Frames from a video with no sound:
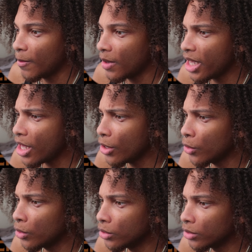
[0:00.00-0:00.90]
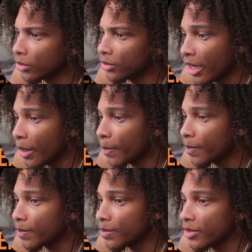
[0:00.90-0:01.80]
Whoa! And
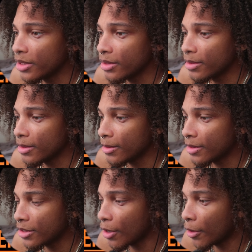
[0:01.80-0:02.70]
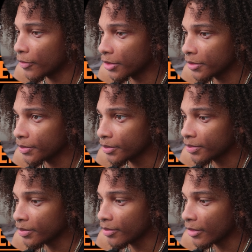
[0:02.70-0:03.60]
I'm starving.
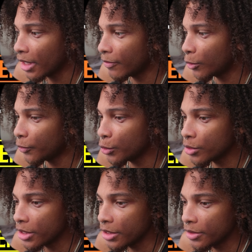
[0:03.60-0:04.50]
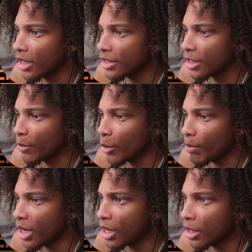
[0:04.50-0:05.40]
I have no food to eat. Ice camera
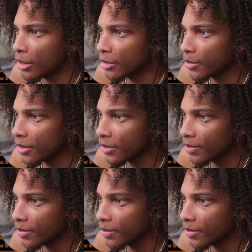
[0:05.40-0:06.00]
bombs.